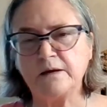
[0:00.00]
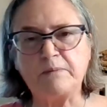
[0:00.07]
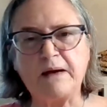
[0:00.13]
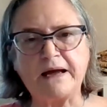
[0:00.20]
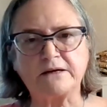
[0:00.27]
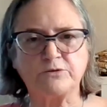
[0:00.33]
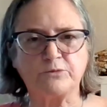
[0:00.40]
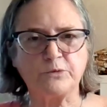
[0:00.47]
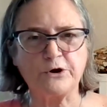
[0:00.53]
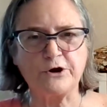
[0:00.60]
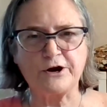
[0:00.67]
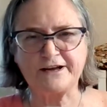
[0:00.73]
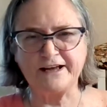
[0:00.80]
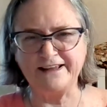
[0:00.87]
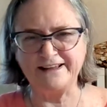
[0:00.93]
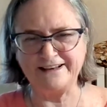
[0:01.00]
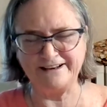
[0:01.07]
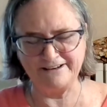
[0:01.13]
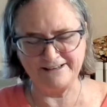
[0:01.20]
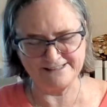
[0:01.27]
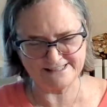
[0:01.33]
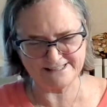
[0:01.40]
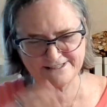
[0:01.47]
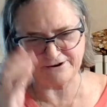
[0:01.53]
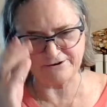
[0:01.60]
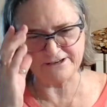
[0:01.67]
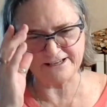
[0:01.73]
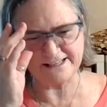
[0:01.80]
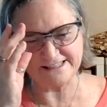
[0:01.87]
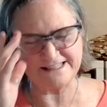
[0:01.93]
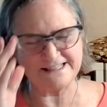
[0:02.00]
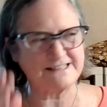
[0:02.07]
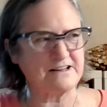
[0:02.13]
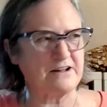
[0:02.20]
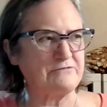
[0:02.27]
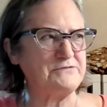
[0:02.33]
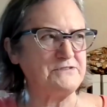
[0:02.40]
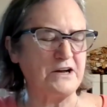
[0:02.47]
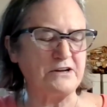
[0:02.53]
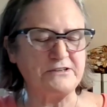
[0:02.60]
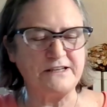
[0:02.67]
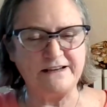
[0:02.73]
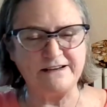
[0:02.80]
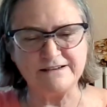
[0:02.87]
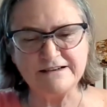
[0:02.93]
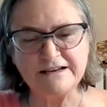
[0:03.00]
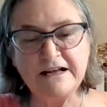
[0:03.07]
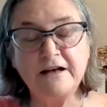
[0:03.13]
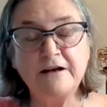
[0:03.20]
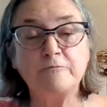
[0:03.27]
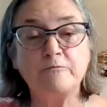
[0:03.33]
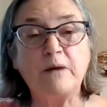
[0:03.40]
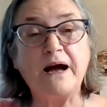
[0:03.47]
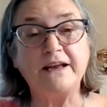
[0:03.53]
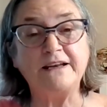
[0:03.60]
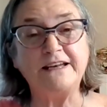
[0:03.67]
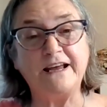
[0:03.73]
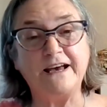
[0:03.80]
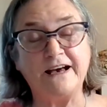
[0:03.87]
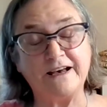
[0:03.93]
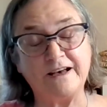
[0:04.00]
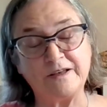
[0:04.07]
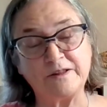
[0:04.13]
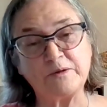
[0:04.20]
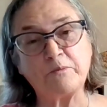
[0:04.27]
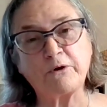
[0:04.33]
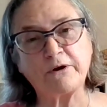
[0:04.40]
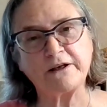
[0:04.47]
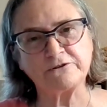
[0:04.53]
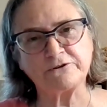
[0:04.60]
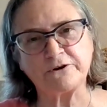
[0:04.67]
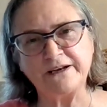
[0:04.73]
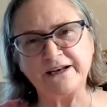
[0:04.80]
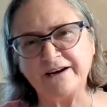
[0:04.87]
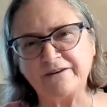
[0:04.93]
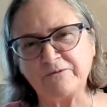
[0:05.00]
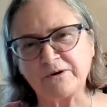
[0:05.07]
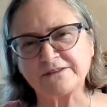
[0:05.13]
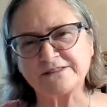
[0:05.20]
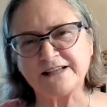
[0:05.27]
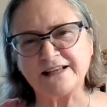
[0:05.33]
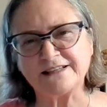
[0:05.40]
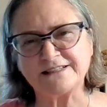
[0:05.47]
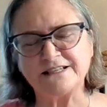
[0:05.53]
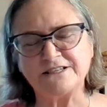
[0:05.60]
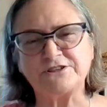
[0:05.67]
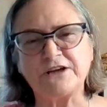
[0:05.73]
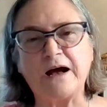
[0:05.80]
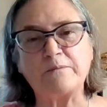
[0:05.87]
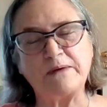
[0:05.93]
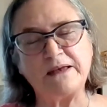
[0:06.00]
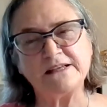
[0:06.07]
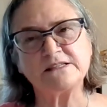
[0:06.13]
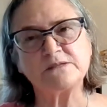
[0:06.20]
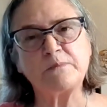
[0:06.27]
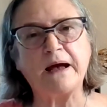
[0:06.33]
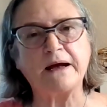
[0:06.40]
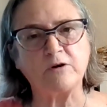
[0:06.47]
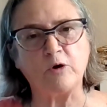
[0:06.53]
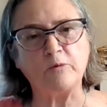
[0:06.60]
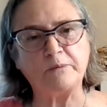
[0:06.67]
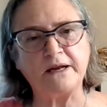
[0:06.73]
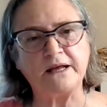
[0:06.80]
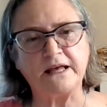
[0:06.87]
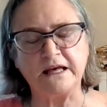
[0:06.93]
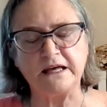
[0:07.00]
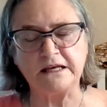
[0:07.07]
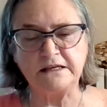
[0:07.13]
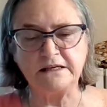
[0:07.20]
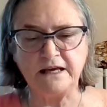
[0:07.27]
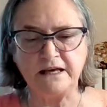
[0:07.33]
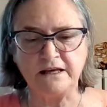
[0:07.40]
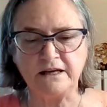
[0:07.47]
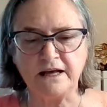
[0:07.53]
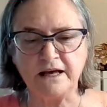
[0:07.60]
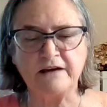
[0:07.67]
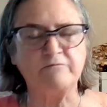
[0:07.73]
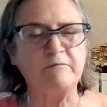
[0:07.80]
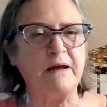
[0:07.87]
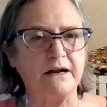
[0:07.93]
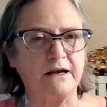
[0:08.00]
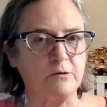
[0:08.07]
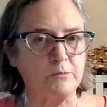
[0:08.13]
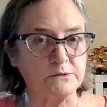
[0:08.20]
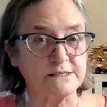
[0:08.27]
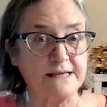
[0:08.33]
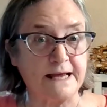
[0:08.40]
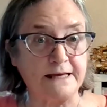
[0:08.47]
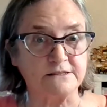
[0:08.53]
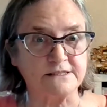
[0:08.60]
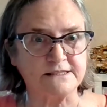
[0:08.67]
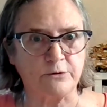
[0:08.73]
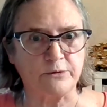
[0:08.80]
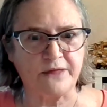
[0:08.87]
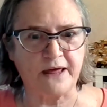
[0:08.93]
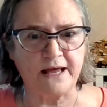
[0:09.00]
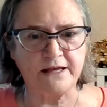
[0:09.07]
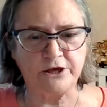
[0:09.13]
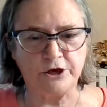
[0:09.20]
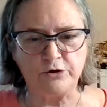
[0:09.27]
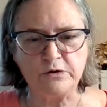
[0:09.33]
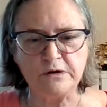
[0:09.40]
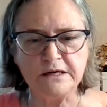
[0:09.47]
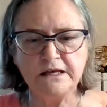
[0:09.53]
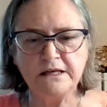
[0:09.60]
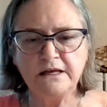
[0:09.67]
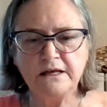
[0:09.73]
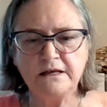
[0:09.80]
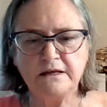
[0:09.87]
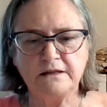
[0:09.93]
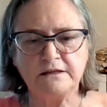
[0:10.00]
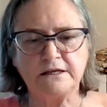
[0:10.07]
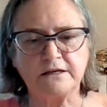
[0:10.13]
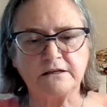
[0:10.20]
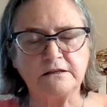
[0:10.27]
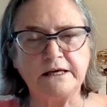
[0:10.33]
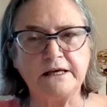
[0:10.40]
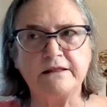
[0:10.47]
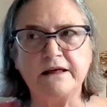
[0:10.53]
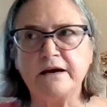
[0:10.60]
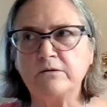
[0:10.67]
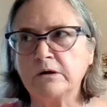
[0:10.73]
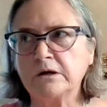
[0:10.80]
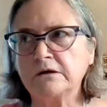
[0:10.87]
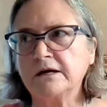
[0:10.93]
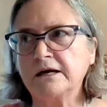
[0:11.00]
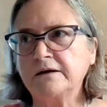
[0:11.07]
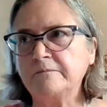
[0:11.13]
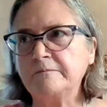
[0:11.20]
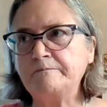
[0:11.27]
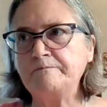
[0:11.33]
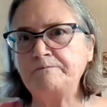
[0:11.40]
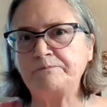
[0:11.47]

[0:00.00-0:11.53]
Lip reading: get back to work and start getting stuff done here. My the Morning Glory Needleworks Etsy shop is back open again, and I have made a couple sales, so thank you. Luckily they were